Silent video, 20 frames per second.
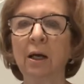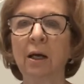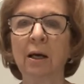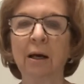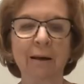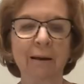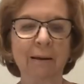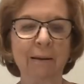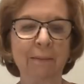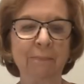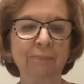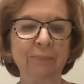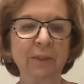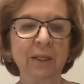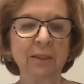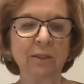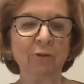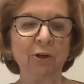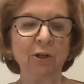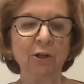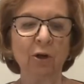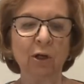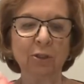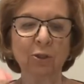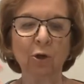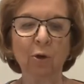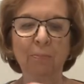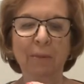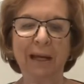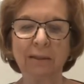um, it's very hard
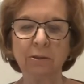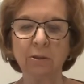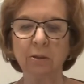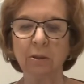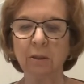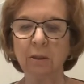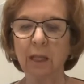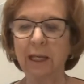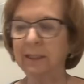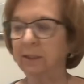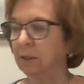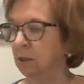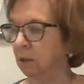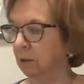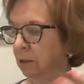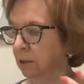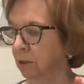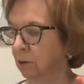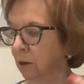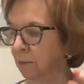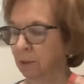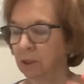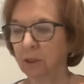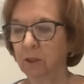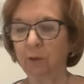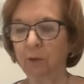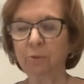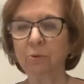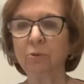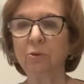to go back to the light color. So I'm going to
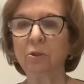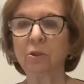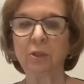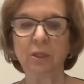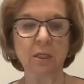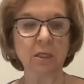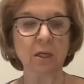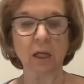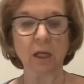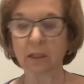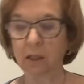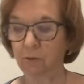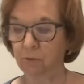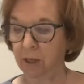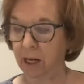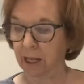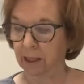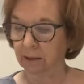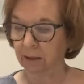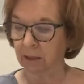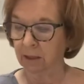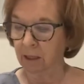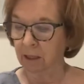go to the yellow next.